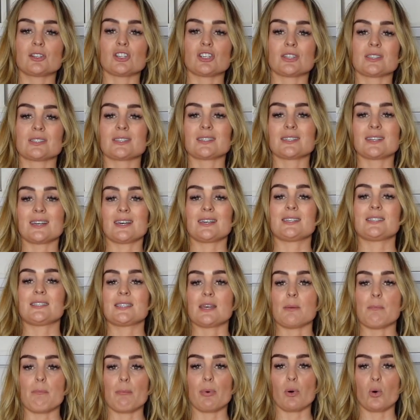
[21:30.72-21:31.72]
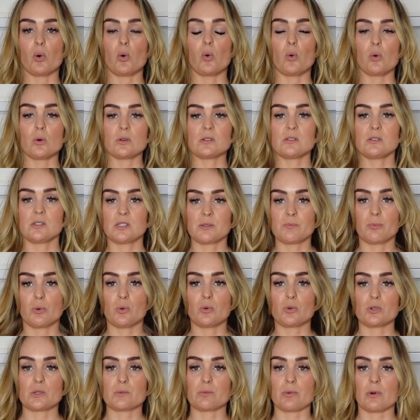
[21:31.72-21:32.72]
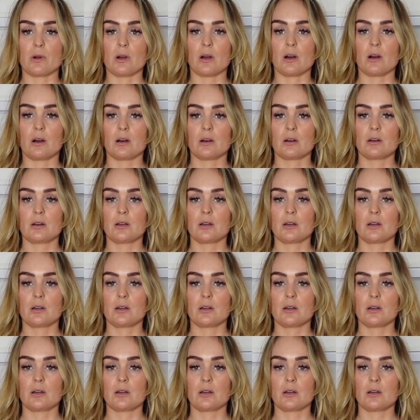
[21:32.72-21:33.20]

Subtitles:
just a simple sports bra